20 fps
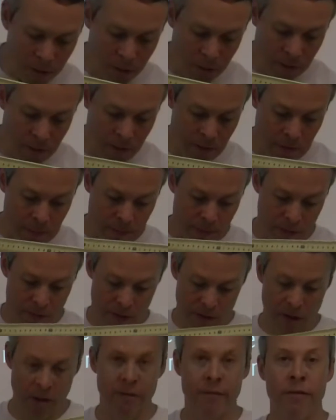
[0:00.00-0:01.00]
doing when we
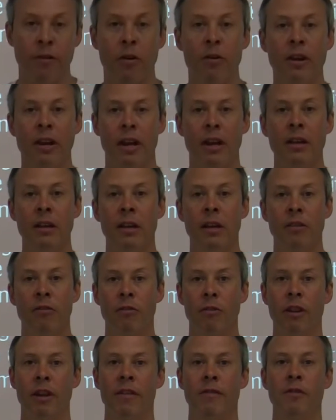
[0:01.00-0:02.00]
were converting,
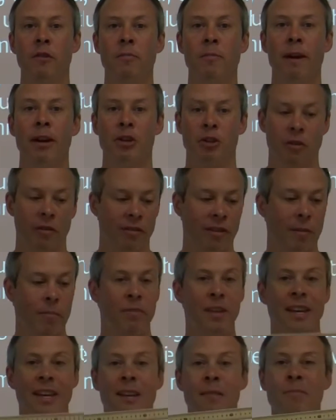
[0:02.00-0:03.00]
so that if you measure
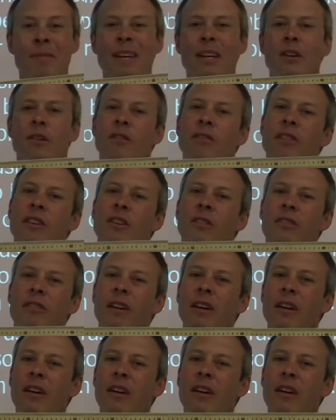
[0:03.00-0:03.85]
something in meters and you say,